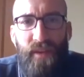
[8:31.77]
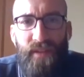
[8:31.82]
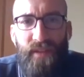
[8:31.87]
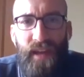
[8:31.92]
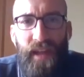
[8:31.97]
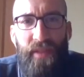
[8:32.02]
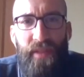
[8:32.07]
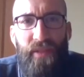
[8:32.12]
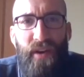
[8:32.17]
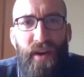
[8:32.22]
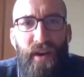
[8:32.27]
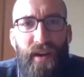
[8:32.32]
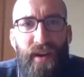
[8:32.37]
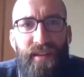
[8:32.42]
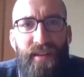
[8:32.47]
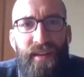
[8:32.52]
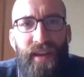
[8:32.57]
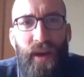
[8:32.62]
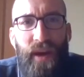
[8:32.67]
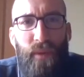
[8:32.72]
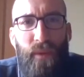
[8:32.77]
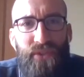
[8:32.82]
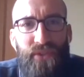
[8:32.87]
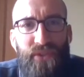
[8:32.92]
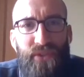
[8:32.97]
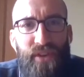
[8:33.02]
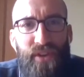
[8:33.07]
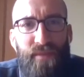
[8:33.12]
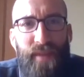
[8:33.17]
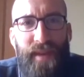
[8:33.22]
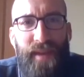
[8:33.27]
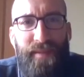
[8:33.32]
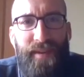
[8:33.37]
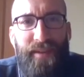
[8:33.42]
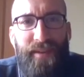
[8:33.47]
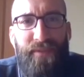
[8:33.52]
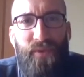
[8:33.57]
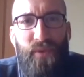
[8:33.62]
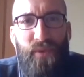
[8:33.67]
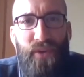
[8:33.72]
And then I thought, I wasn't sure
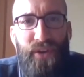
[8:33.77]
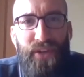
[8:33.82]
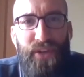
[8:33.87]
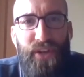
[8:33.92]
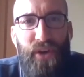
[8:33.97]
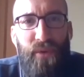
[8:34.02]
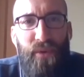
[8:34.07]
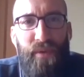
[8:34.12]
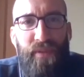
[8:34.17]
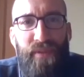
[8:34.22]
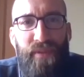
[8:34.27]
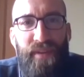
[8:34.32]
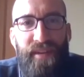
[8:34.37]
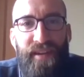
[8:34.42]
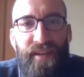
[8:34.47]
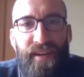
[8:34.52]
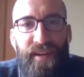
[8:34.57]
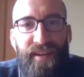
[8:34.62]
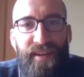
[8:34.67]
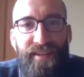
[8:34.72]
maybe if you were going to go with the